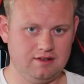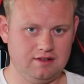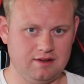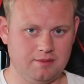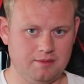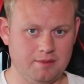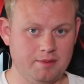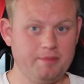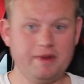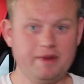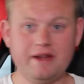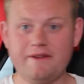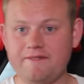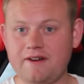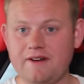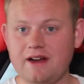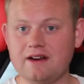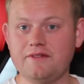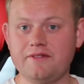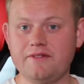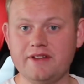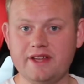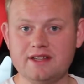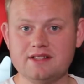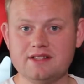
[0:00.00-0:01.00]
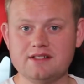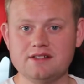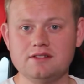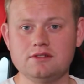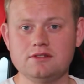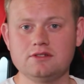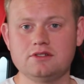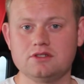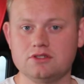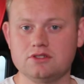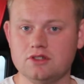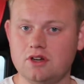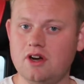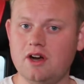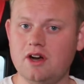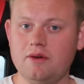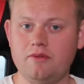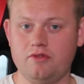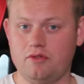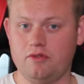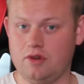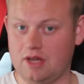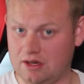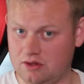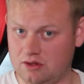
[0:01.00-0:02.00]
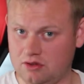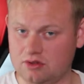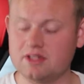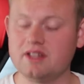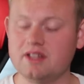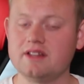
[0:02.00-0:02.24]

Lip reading: I'm a big fan of Asus, so I looked